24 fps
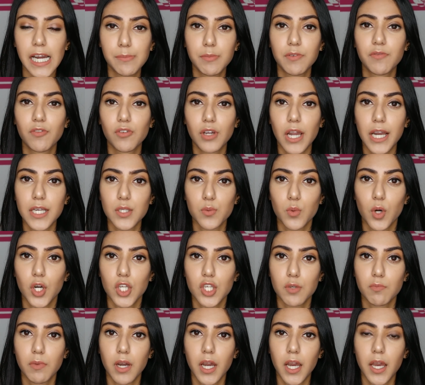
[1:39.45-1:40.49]
If you guys watch
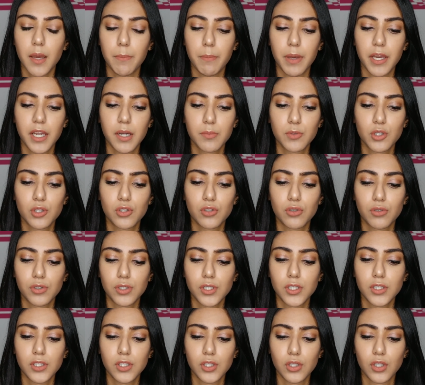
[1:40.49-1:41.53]
my makeup
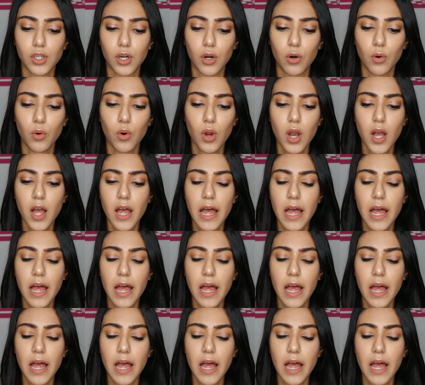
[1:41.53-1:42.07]
tutorials, you know